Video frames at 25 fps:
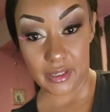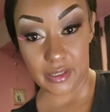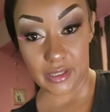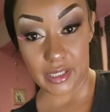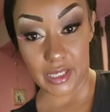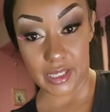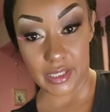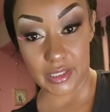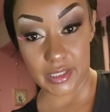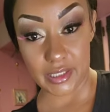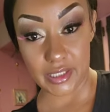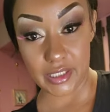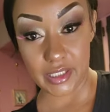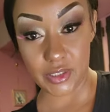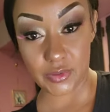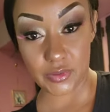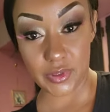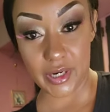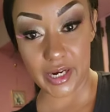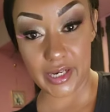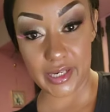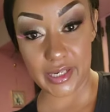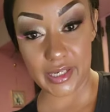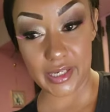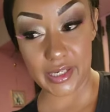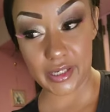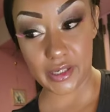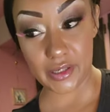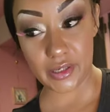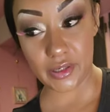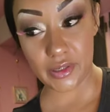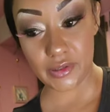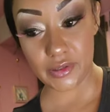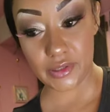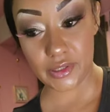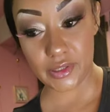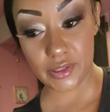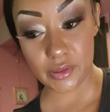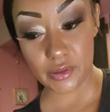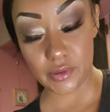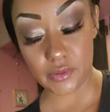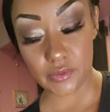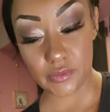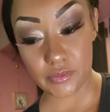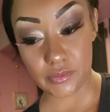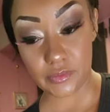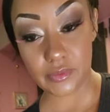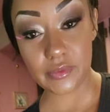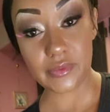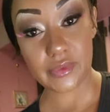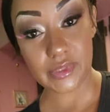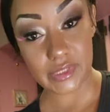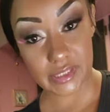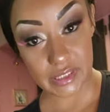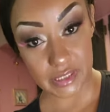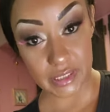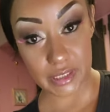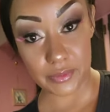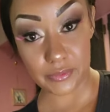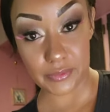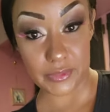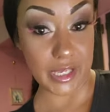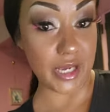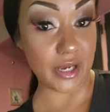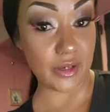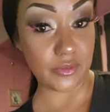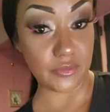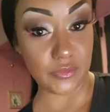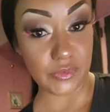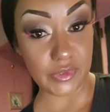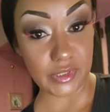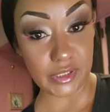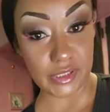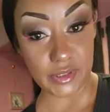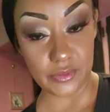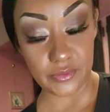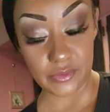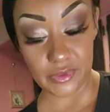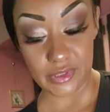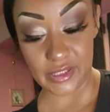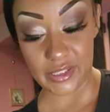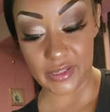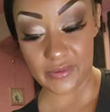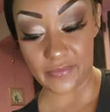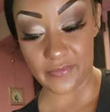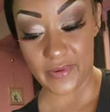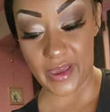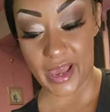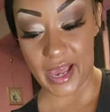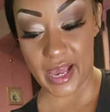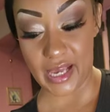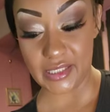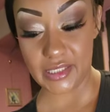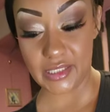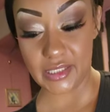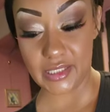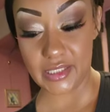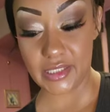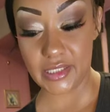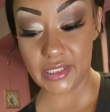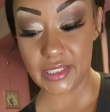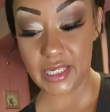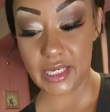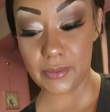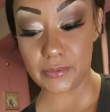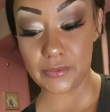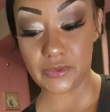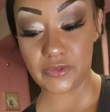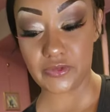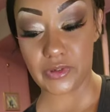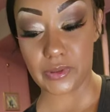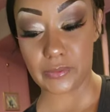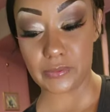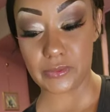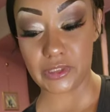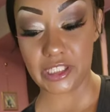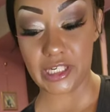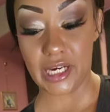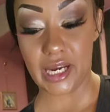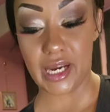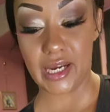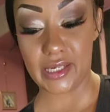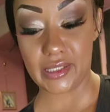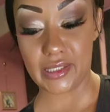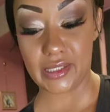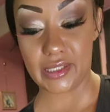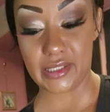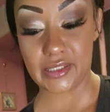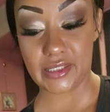Like this right here, you'll slim down really, really fast. This comes from China.